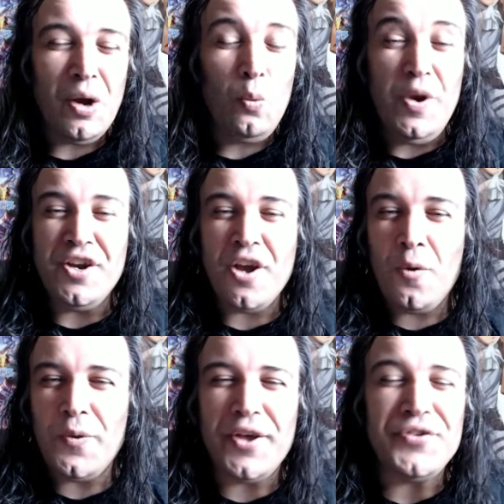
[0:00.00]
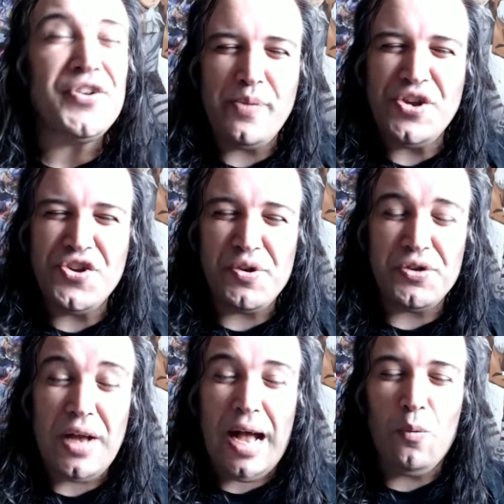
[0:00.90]
We know this. We should,
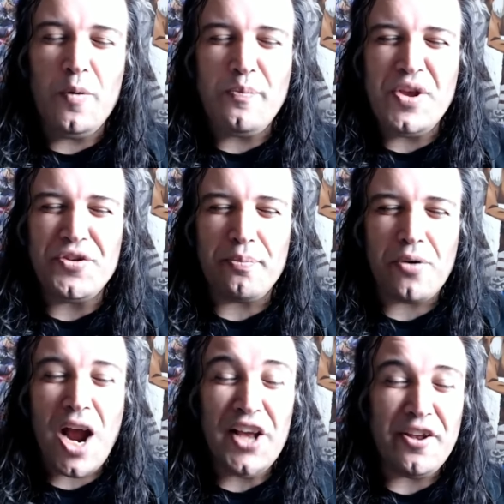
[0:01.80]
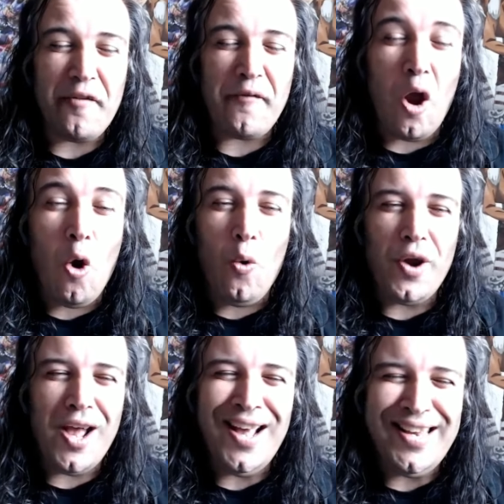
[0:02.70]
I wouldn't be surprised if
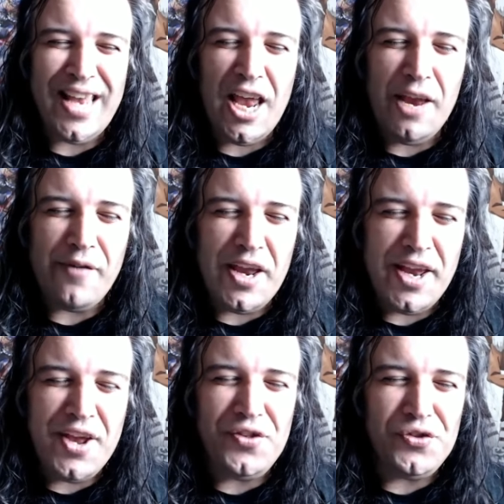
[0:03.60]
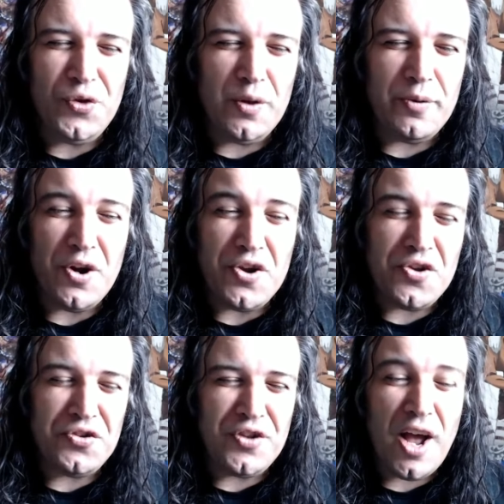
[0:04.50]
Oda gave a hint to the
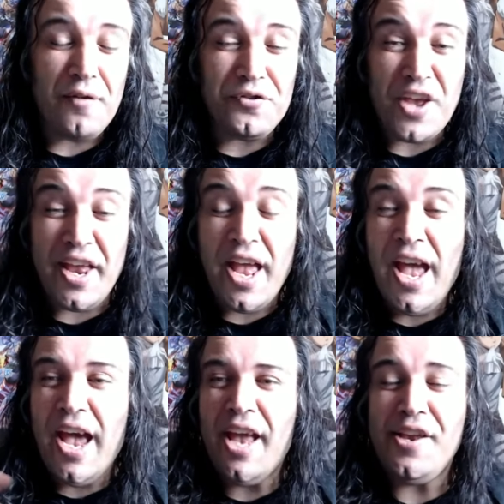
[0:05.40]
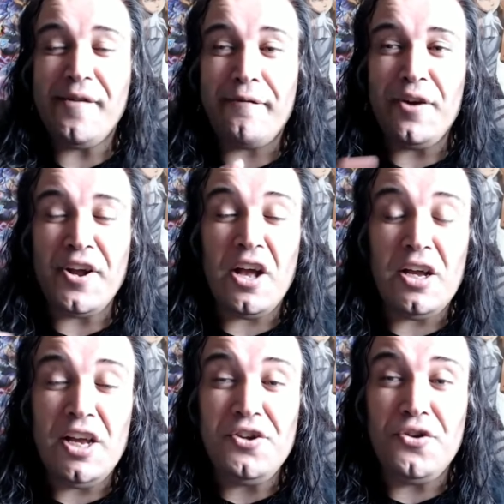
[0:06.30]
production staff, say, "Hey, you're free to
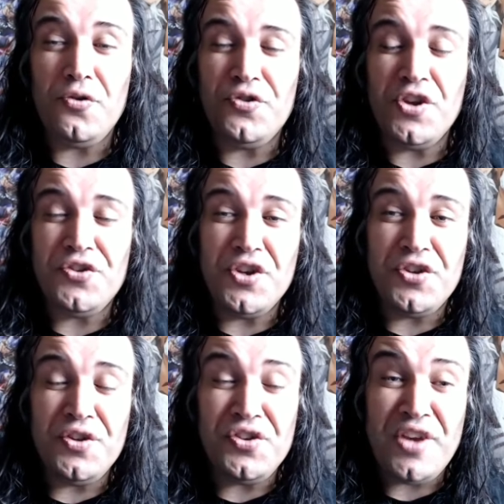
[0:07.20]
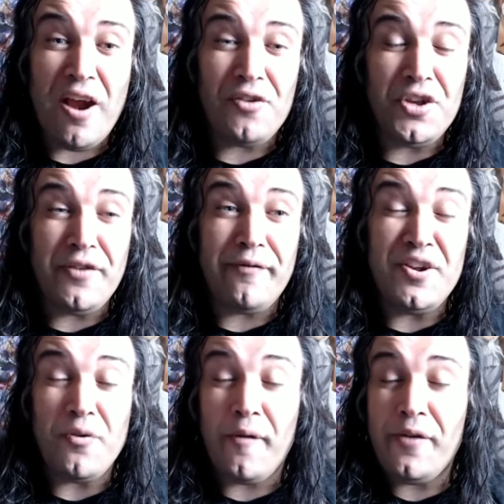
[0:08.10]
introduce this, this, and this character. You're free
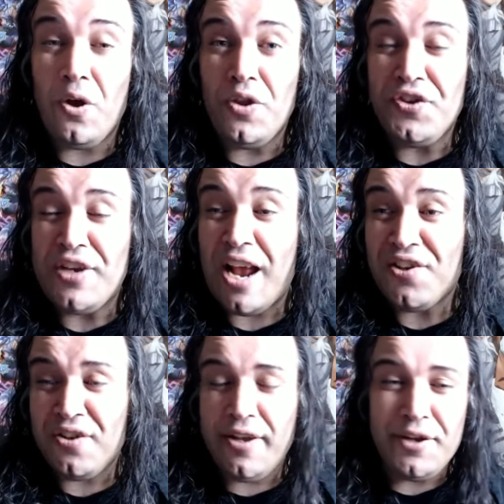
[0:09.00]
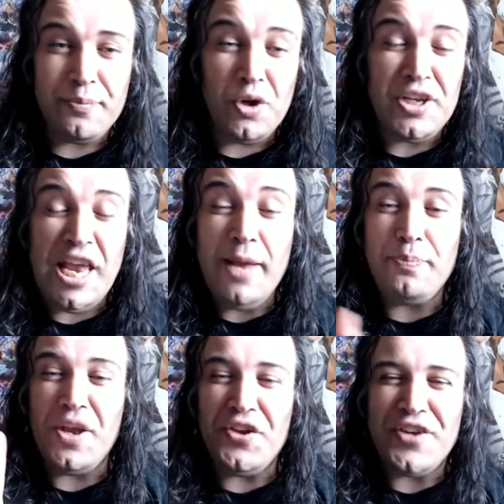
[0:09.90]
to reveal this cast list, but keep
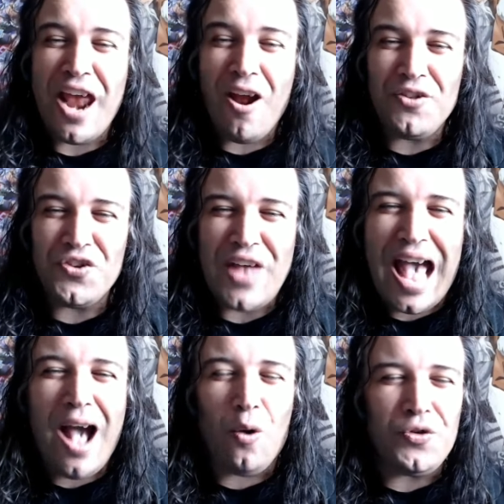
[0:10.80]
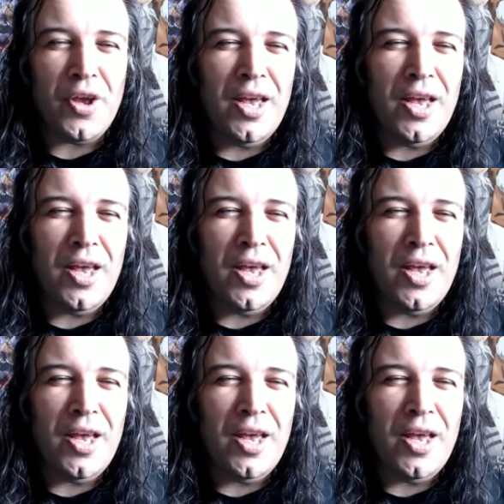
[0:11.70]
these characters out."